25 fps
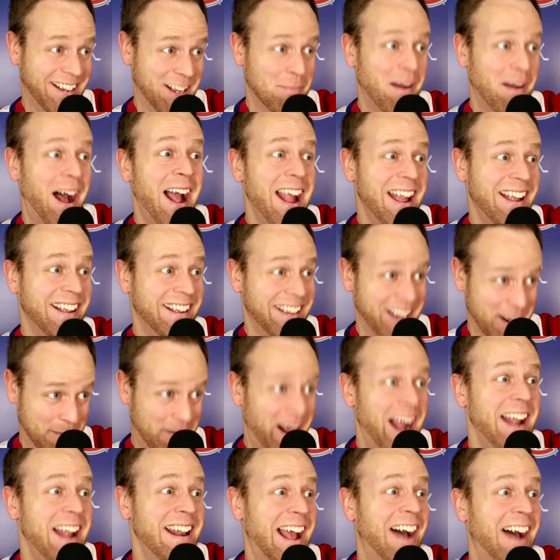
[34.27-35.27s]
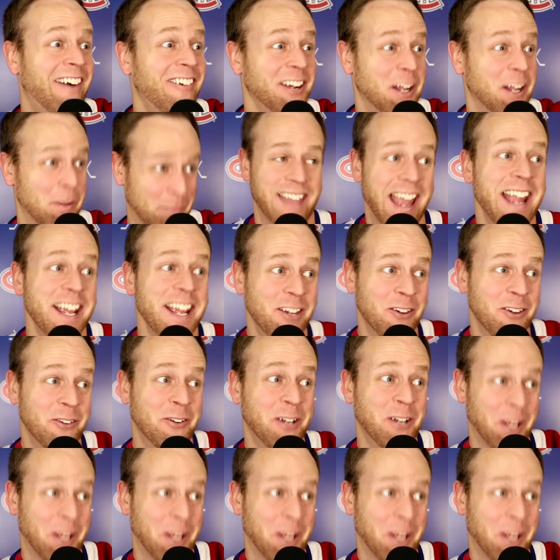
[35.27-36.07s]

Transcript: Goodbye. Goodbye now. Thank you.